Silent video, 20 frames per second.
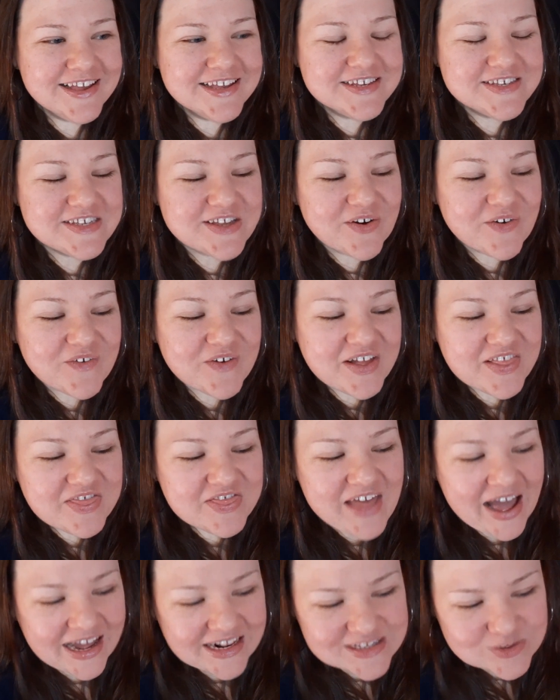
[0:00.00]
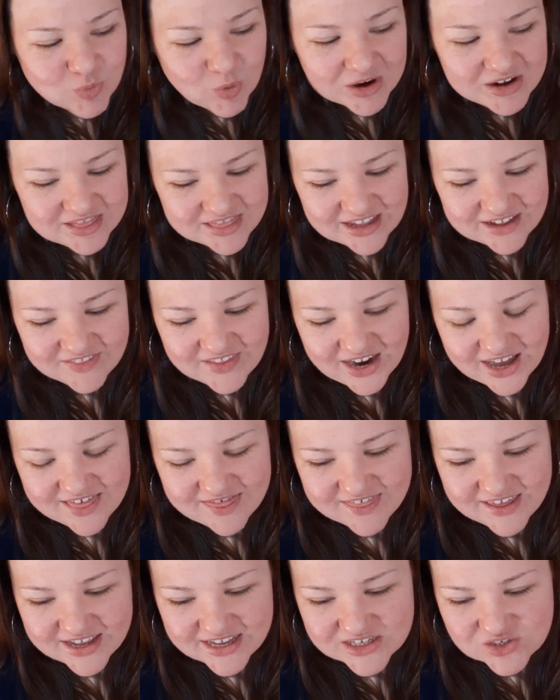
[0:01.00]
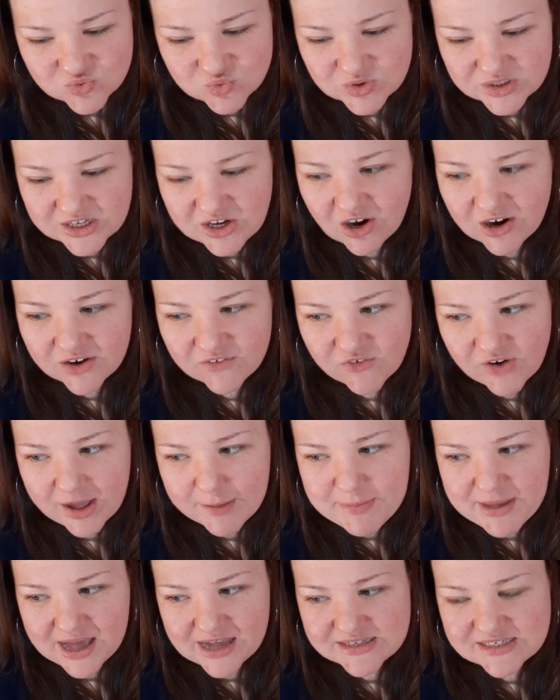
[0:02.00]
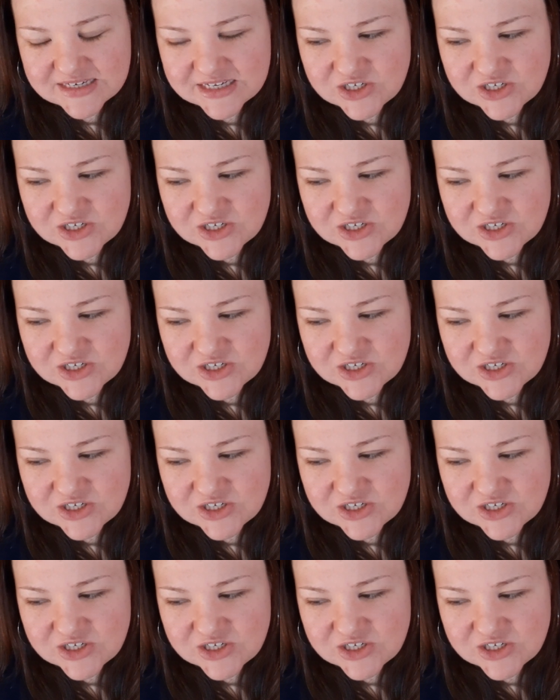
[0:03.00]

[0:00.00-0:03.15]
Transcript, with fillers: So that's one thing that I think is really hard for empaths